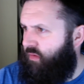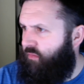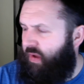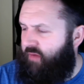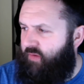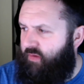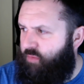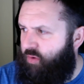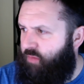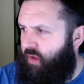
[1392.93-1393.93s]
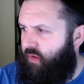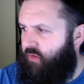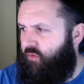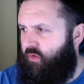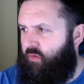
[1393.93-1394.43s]
my Facebook
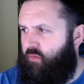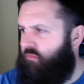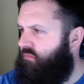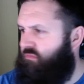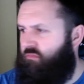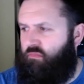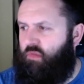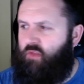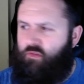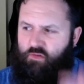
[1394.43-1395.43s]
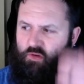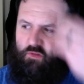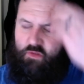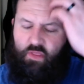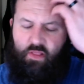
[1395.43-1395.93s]
page, it's
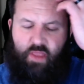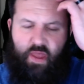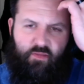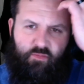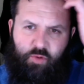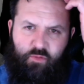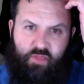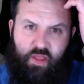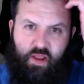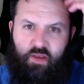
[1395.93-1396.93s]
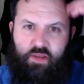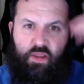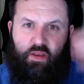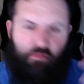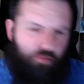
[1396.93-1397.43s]
just the last post that I
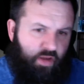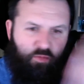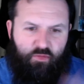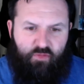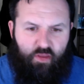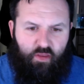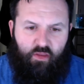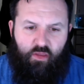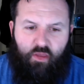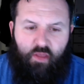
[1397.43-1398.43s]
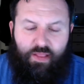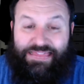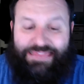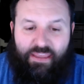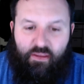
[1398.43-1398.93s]
did, and it was the
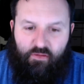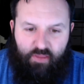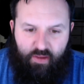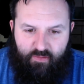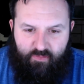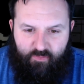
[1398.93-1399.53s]
link to this.